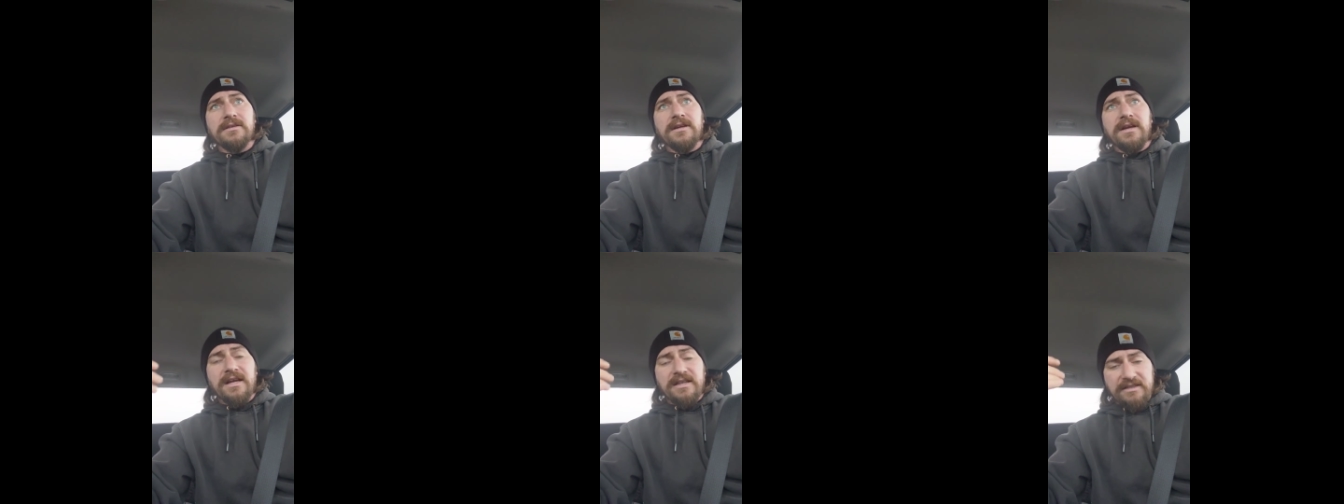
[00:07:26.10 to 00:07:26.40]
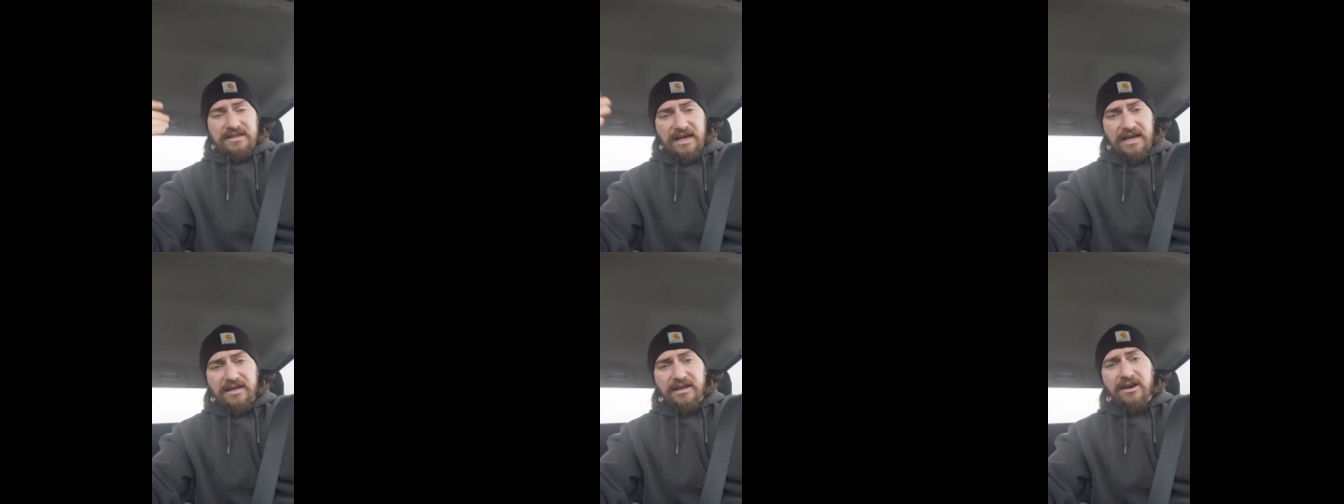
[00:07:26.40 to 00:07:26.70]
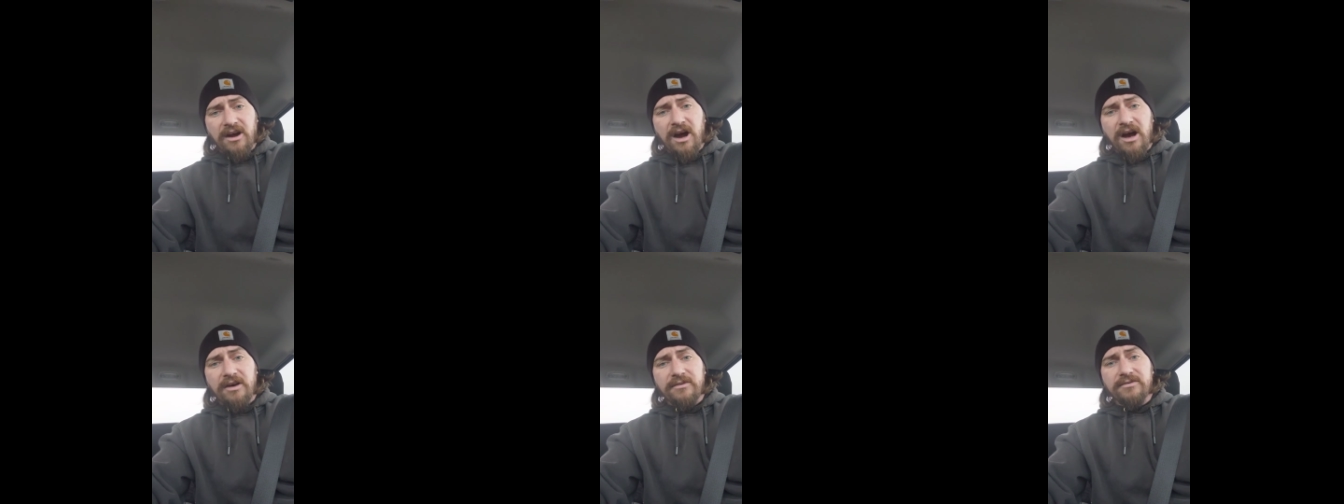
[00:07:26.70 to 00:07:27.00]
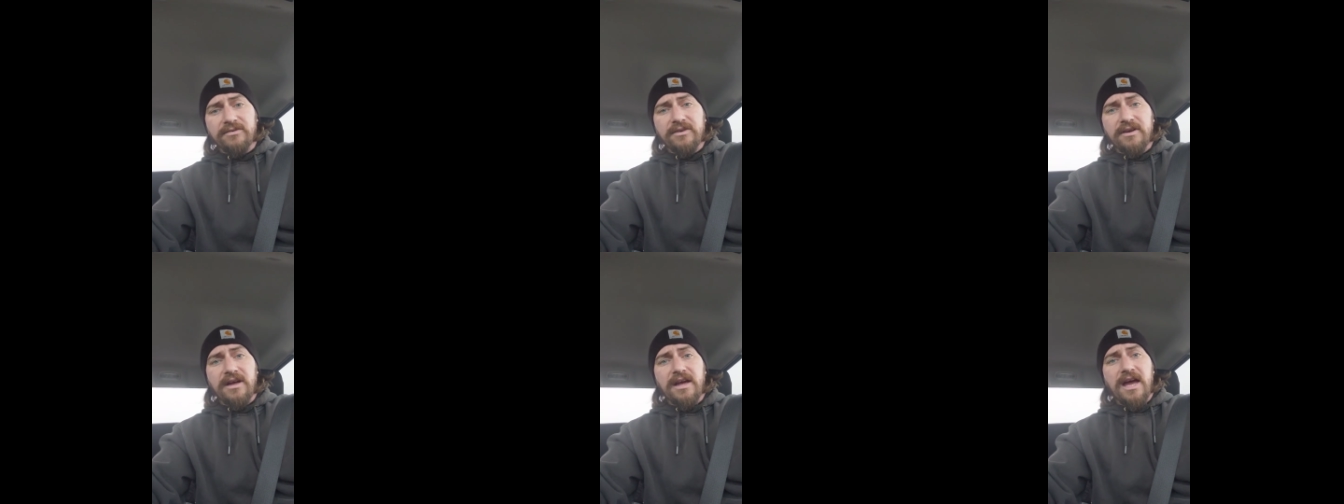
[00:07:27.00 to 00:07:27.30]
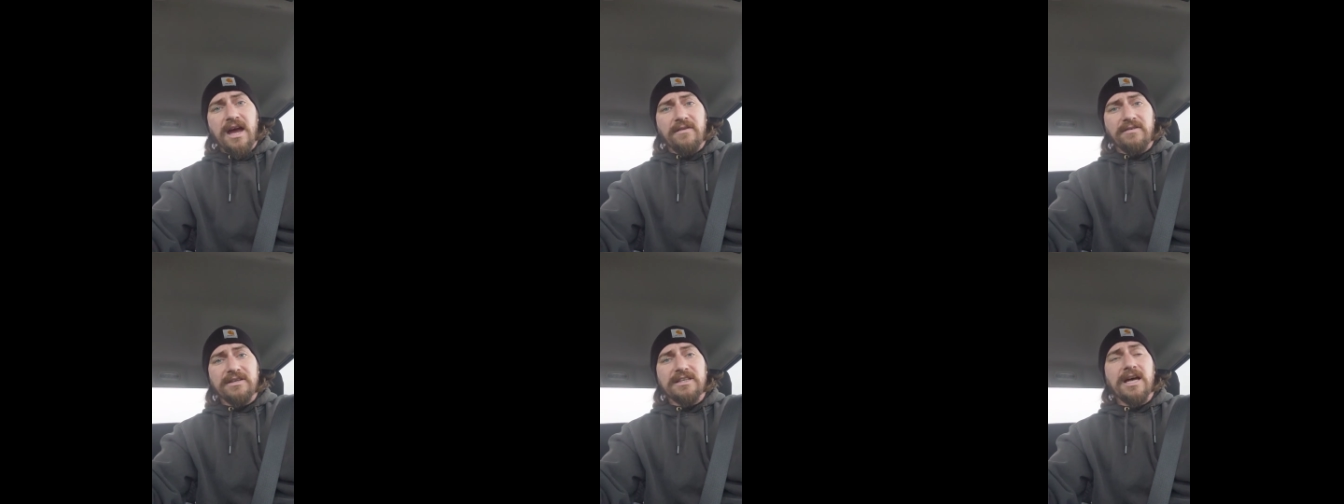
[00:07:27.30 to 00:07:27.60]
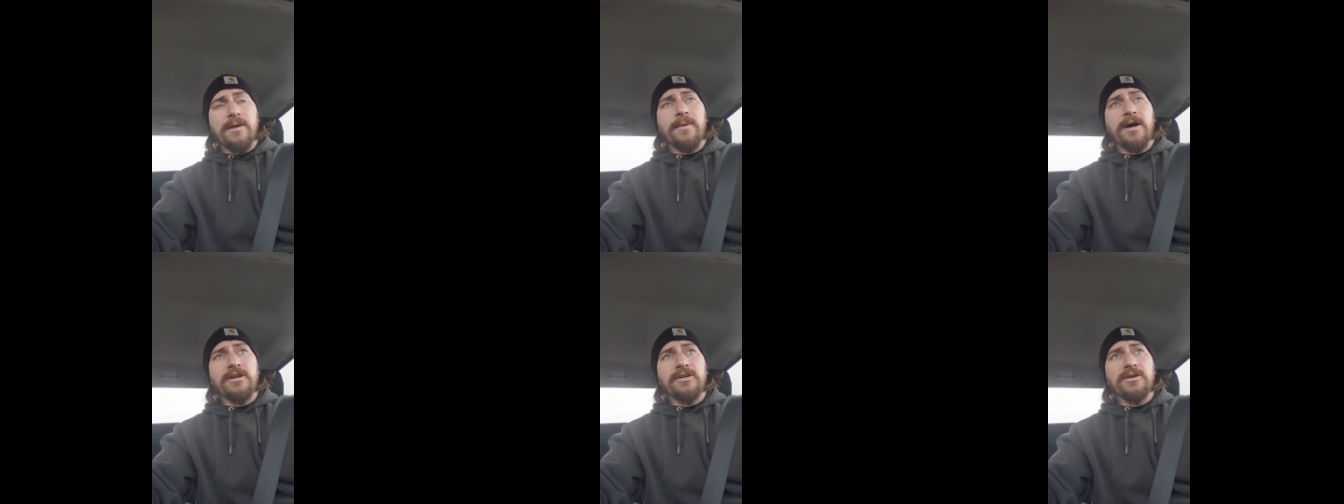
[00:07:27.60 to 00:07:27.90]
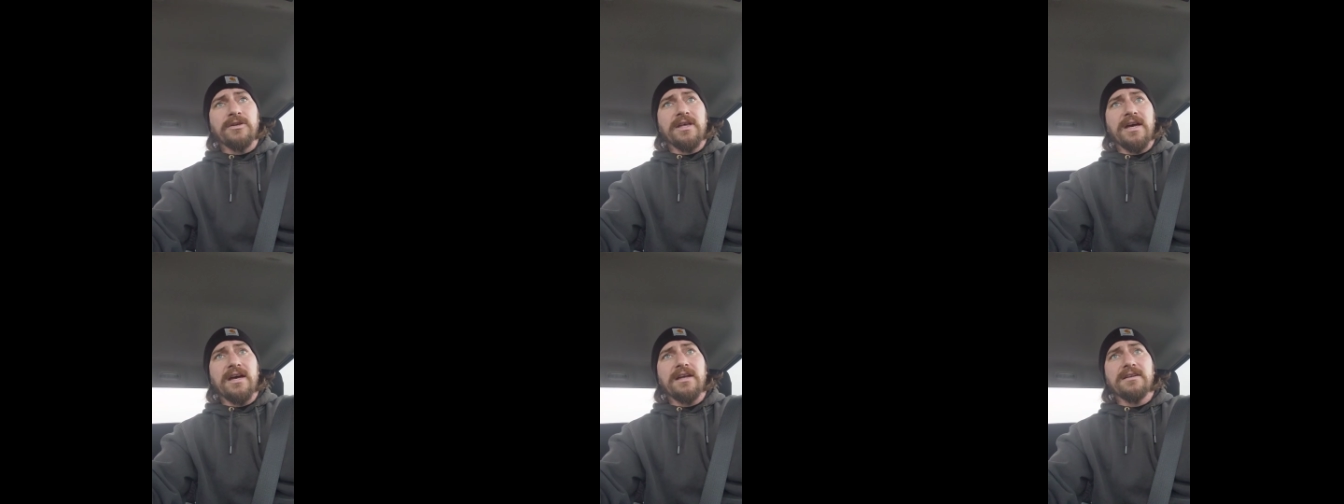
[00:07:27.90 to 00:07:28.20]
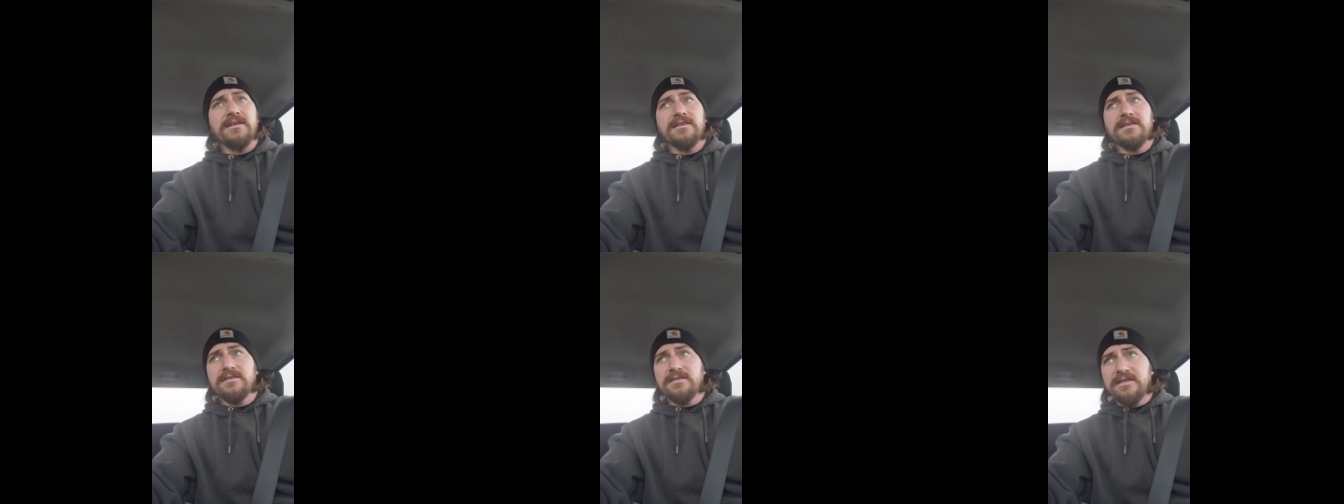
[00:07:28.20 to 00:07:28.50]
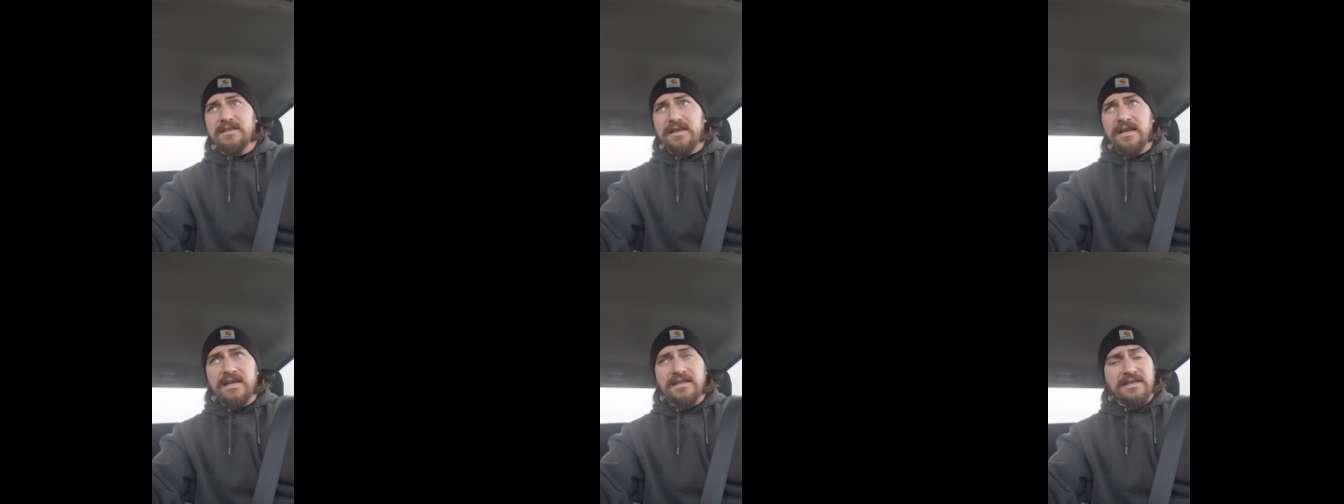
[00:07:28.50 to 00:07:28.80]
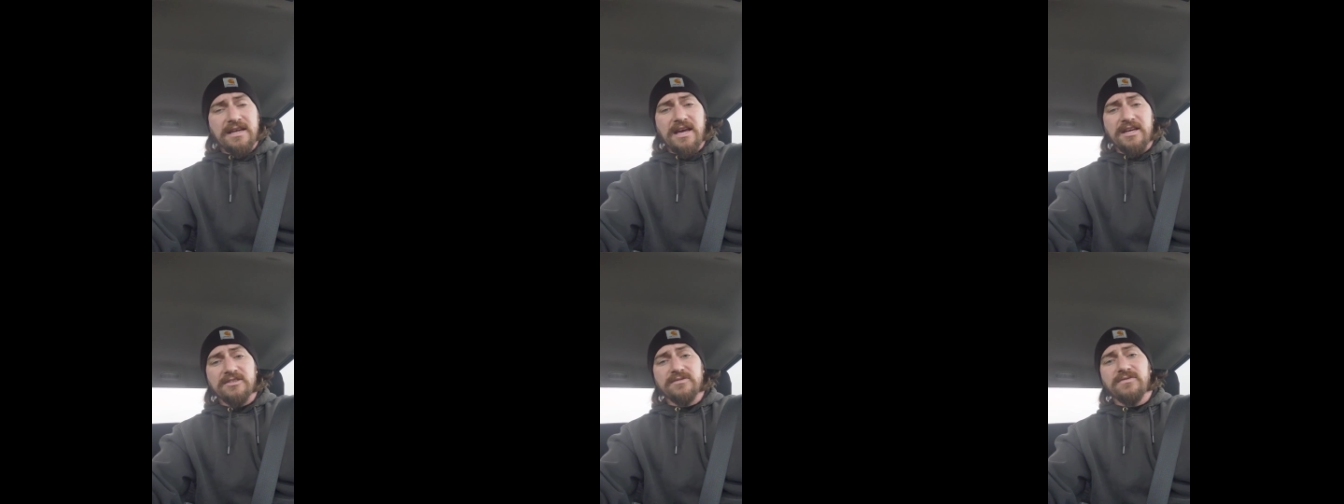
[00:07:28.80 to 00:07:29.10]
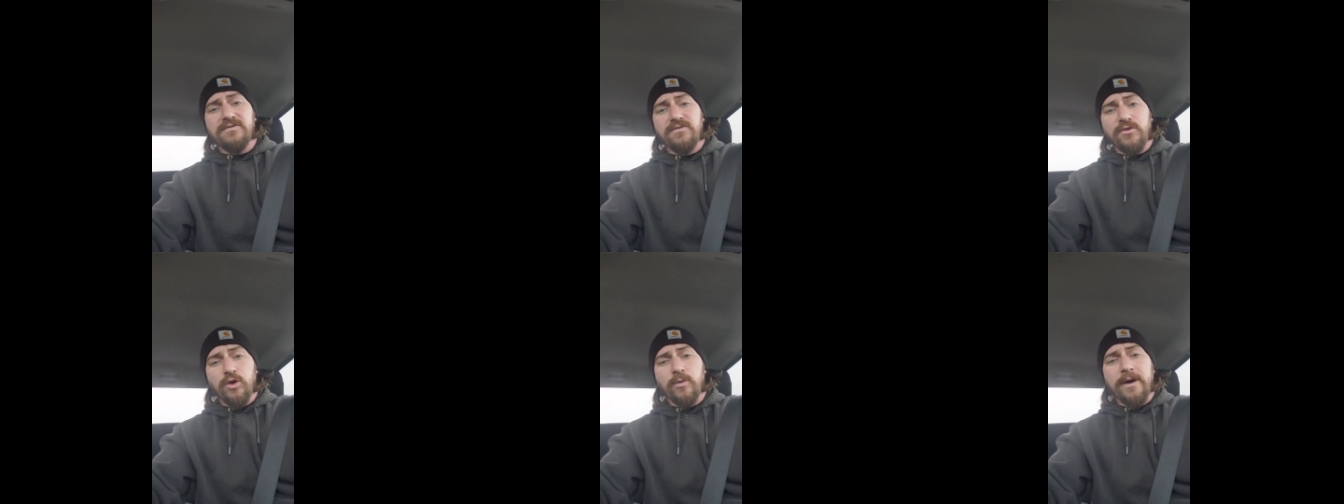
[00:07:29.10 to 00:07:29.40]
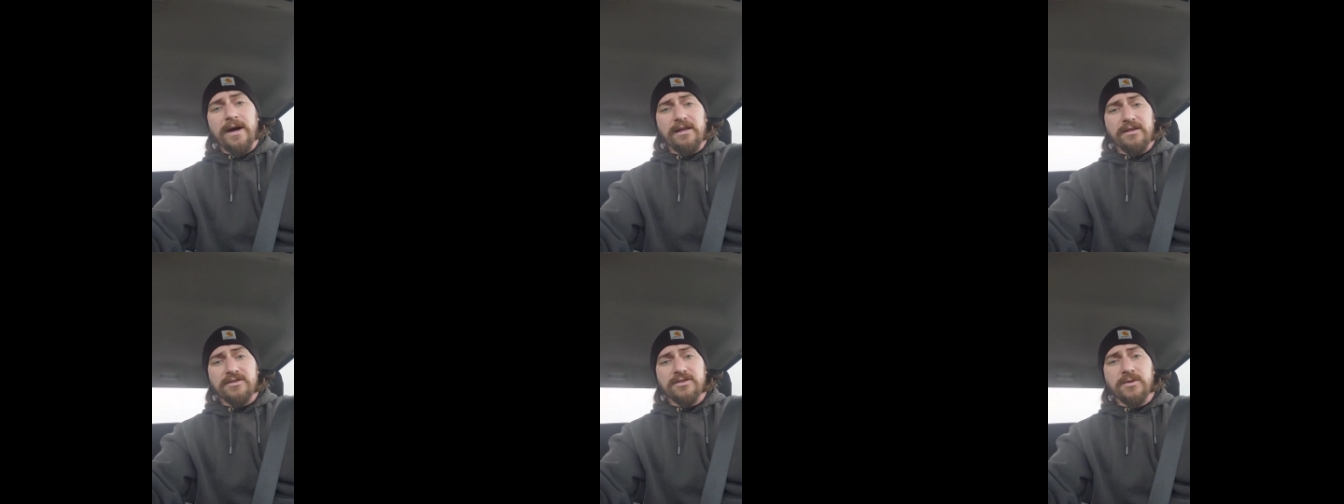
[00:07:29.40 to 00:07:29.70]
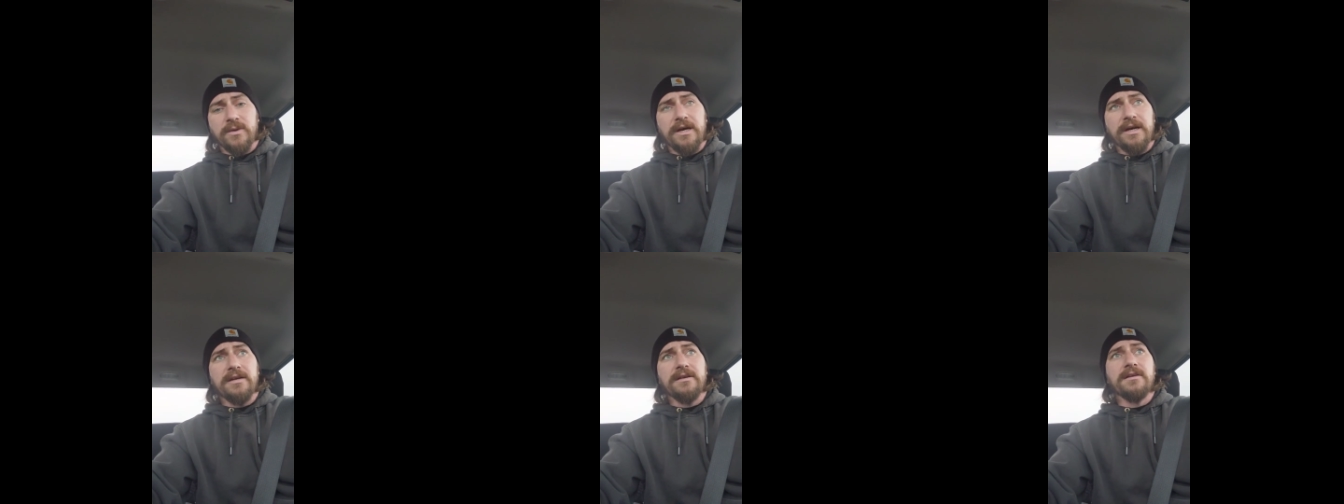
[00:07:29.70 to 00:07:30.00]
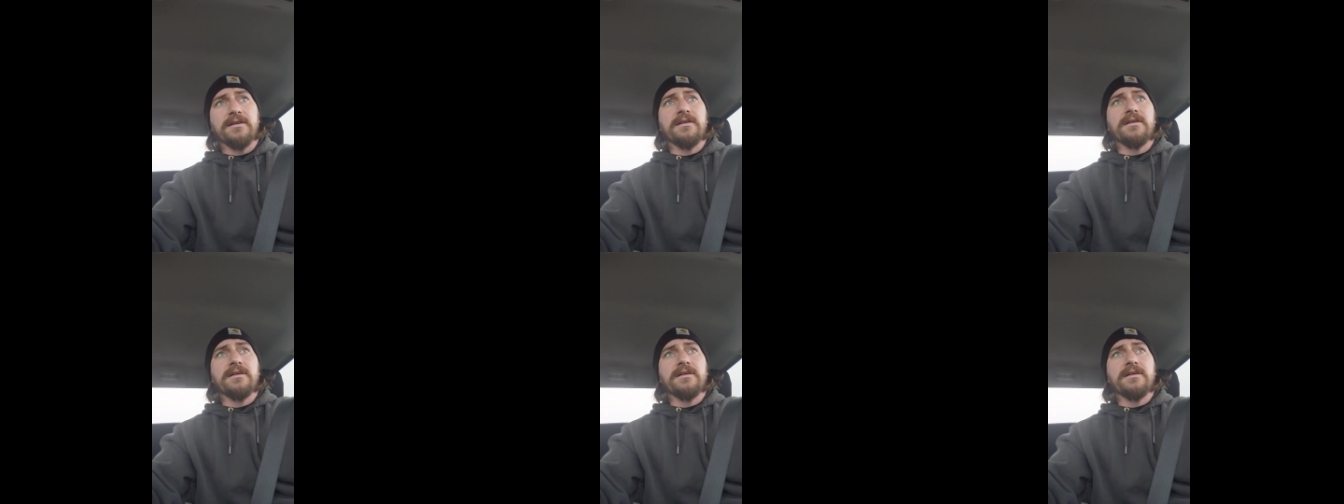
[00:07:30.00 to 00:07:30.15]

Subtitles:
and taking off. Every time I do that, it takes fuel mileage away.